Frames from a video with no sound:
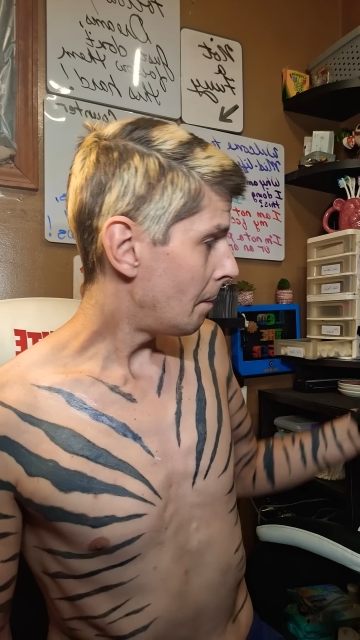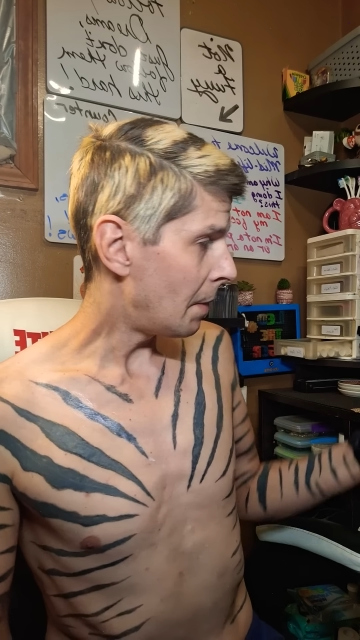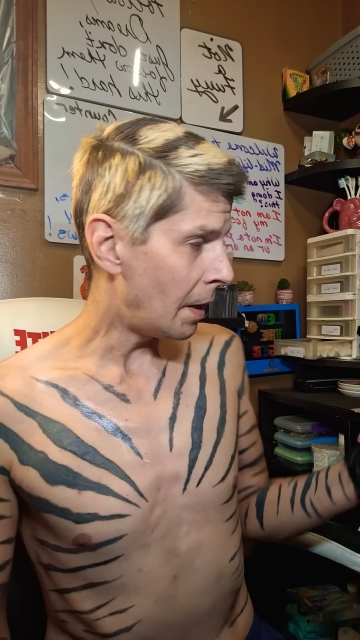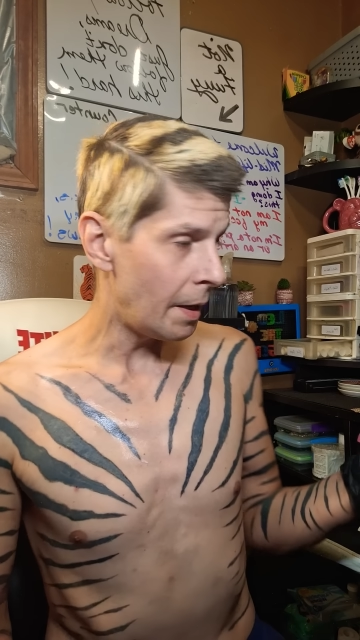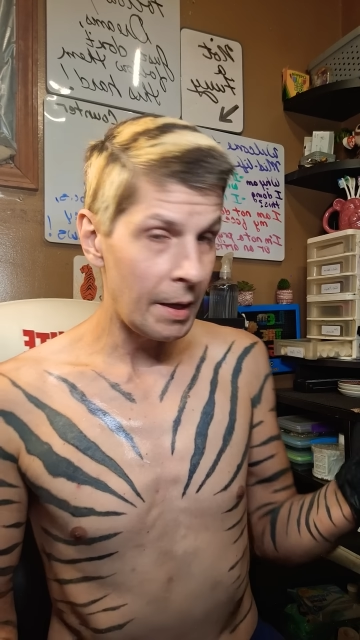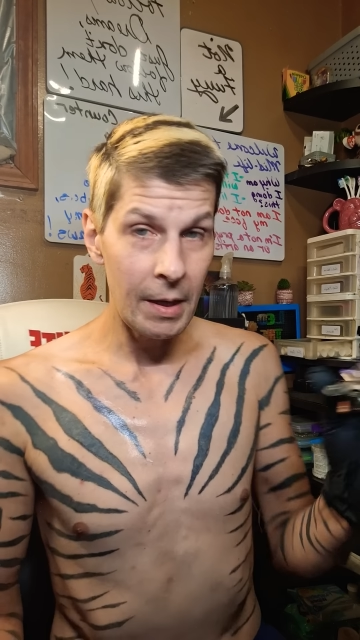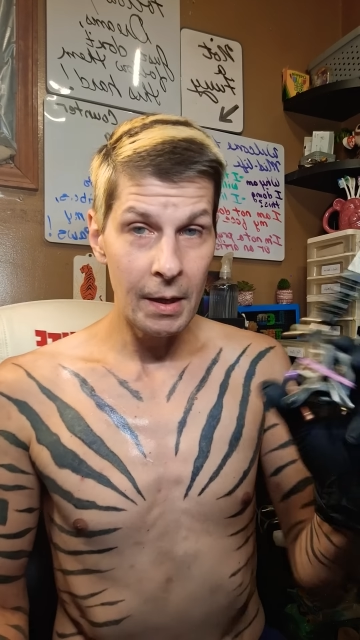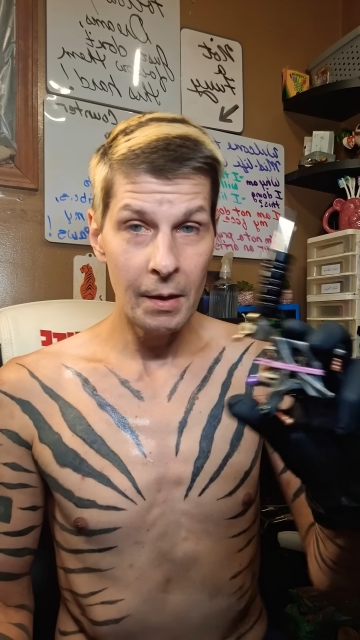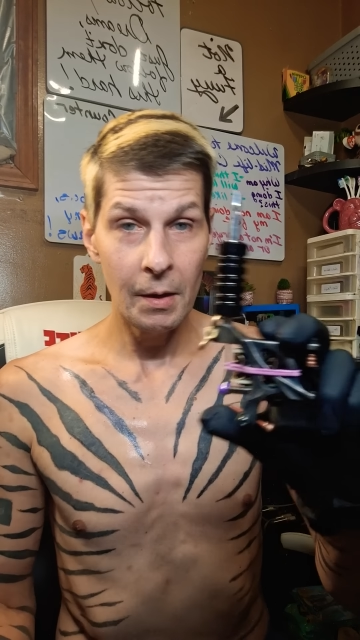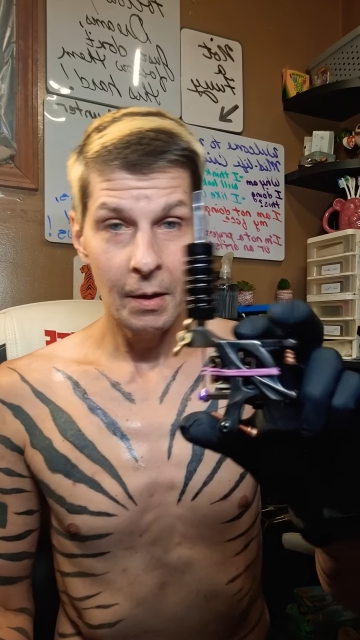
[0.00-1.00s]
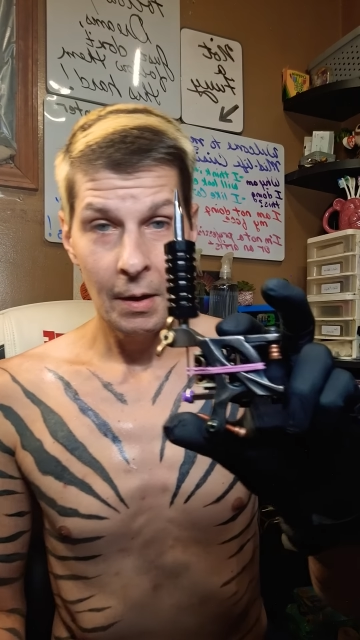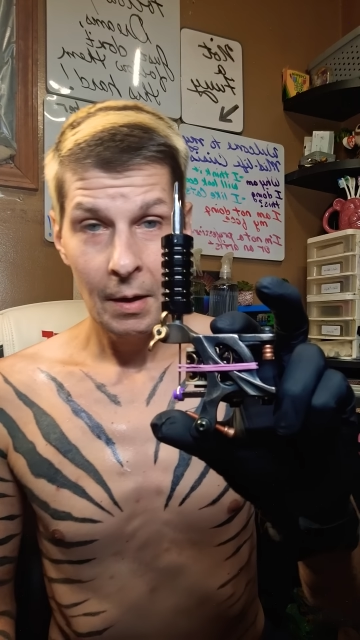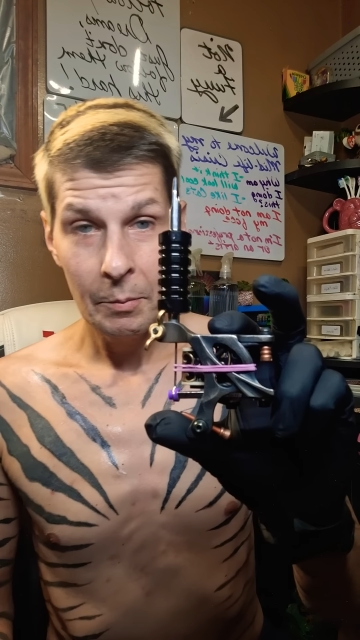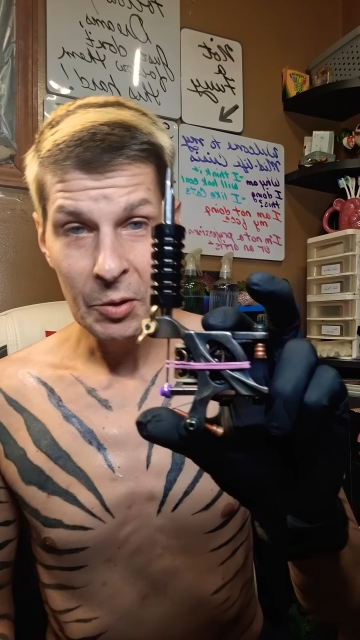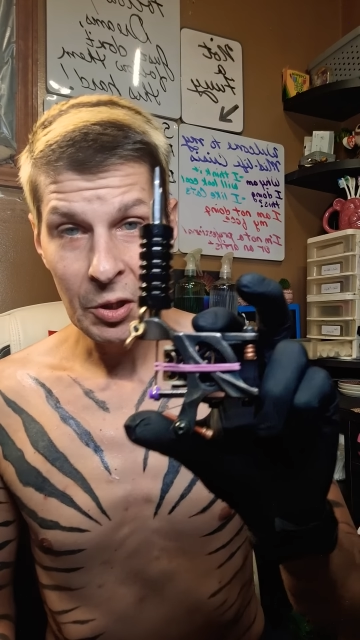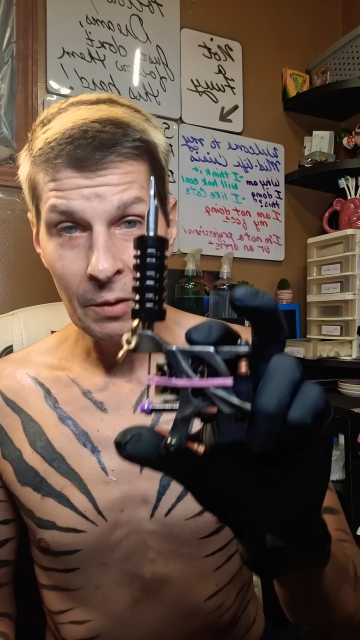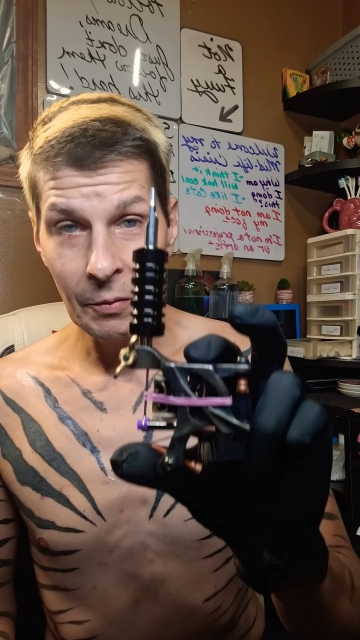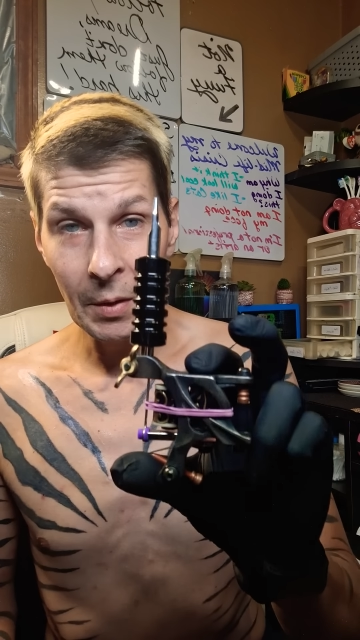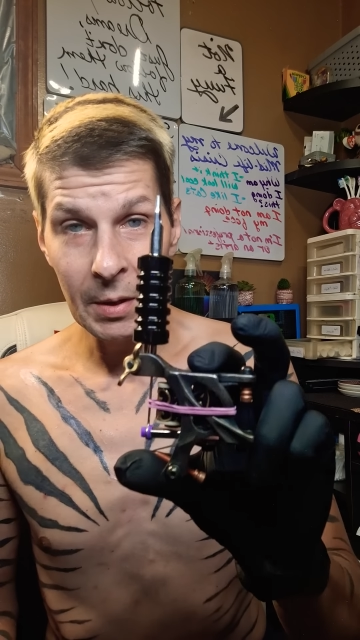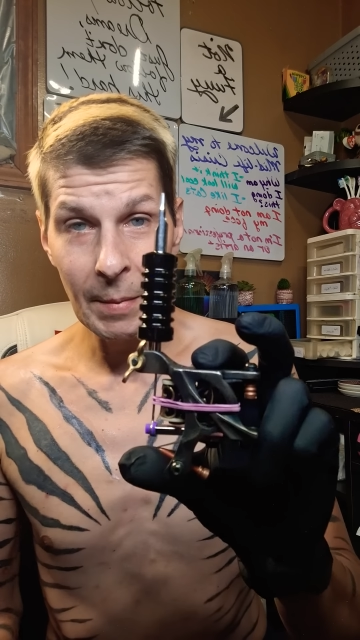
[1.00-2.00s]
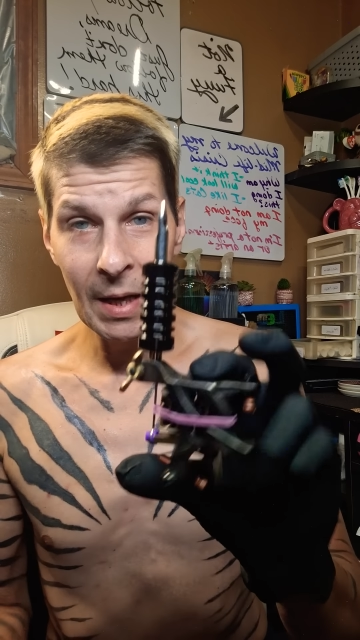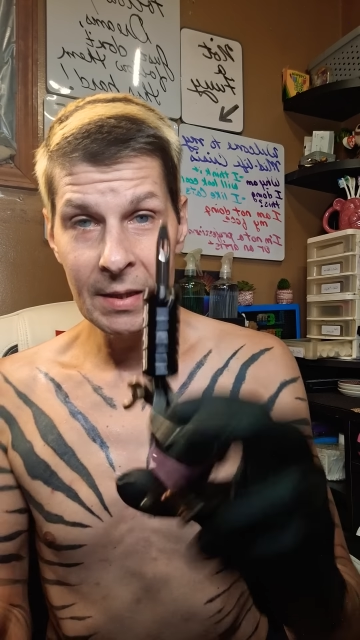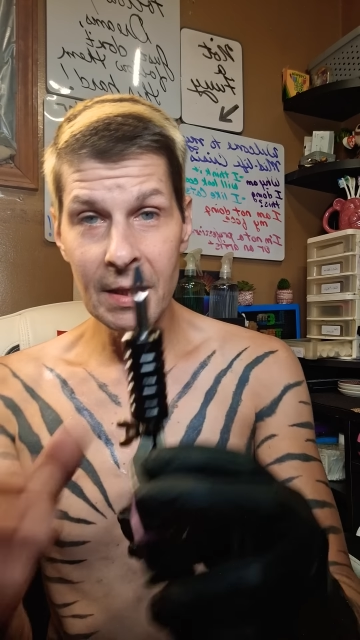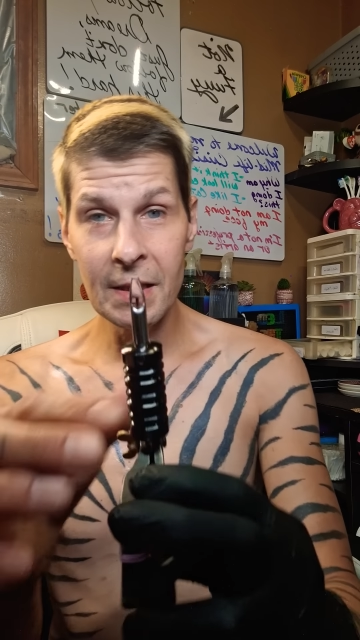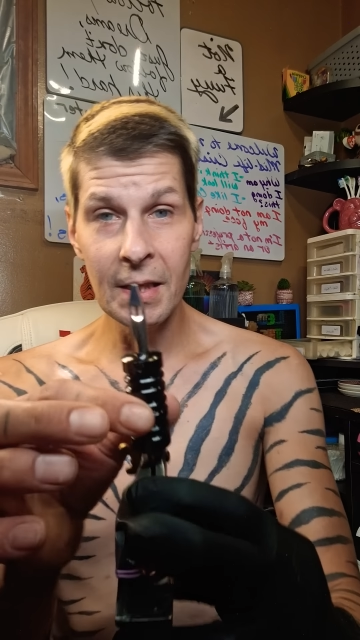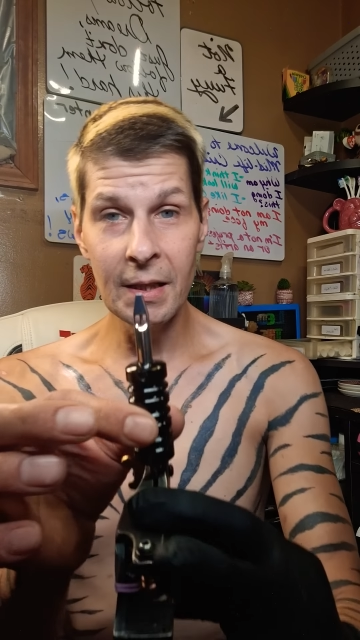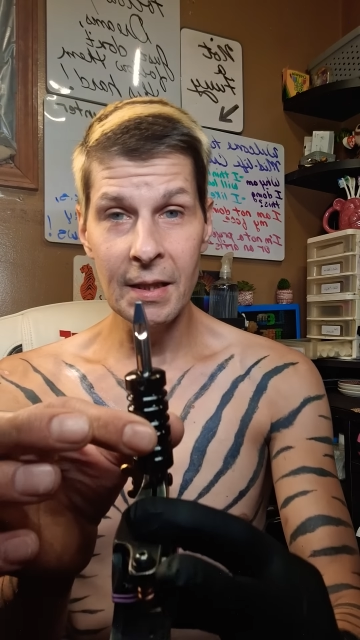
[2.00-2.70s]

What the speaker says: my machine from the Damascus set.